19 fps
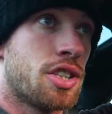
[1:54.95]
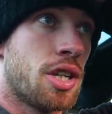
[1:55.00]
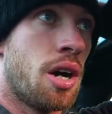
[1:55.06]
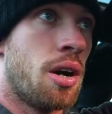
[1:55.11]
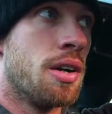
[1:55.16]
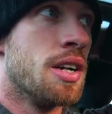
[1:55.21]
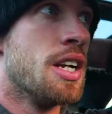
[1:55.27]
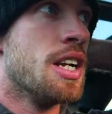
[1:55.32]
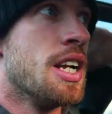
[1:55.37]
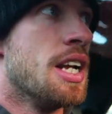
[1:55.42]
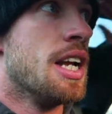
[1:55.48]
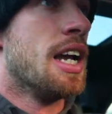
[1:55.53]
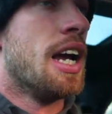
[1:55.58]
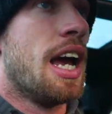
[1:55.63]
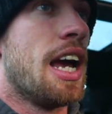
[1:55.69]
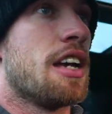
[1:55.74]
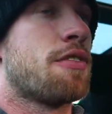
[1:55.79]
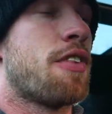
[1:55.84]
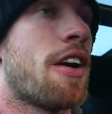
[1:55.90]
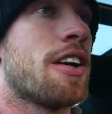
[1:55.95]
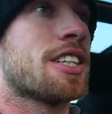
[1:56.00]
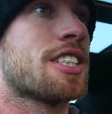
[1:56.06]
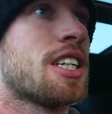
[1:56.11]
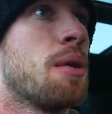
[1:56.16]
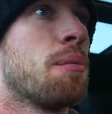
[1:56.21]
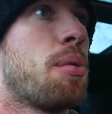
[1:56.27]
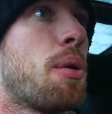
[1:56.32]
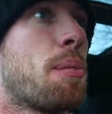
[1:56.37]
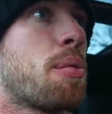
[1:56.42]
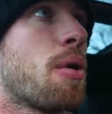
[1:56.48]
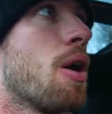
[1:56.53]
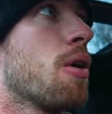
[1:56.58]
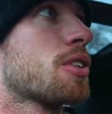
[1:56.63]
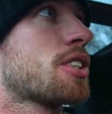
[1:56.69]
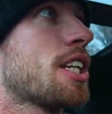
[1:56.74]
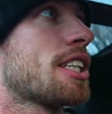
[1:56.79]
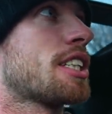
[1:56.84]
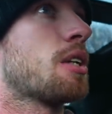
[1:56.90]
So a very simple
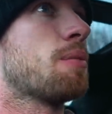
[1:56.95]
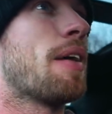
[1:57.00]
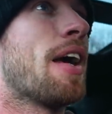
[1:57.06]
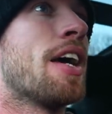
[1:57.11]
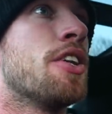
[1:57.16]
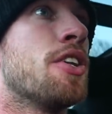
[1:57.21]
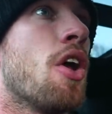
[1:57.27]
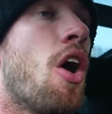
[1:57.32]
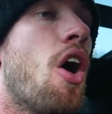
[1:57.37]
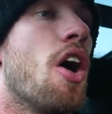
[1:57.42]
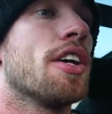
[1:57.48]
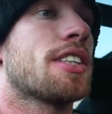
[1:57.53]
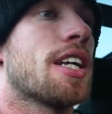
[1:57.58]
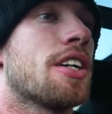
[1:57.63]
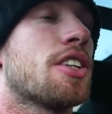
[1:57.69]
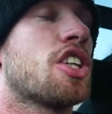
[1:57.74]
process. A bit annoyed.